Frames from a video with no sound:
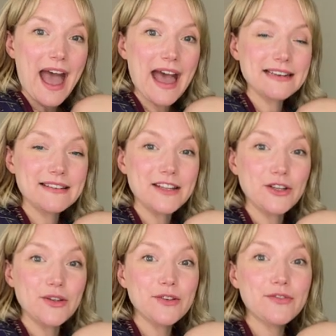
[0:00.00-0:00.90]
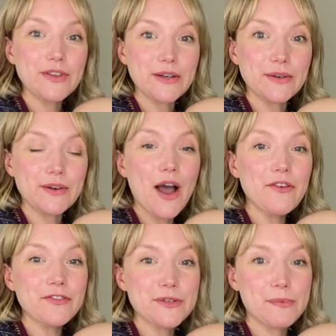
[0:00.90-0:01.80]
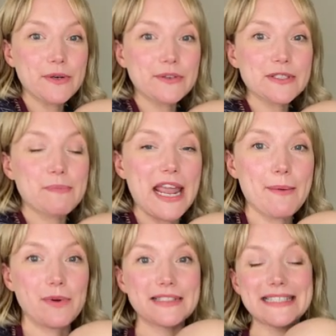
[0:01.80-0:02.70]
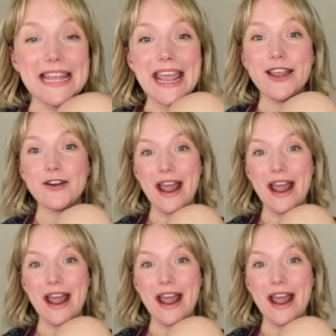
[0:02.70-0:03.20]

and that you feel comfortable to be able to take